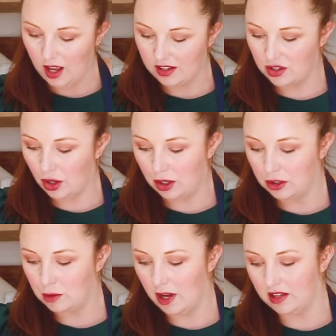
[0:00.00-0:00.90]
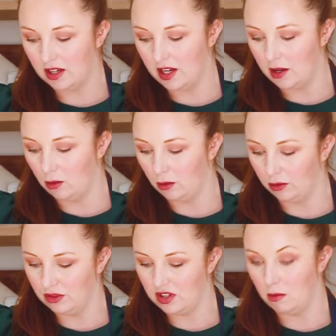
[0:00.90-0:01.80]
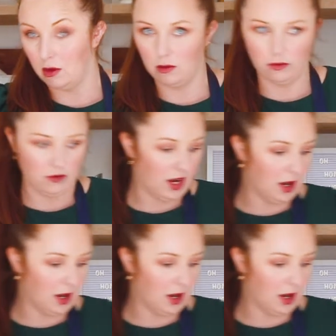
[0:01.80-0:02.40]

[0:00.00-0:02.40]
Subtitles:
It's going to basically all simmer off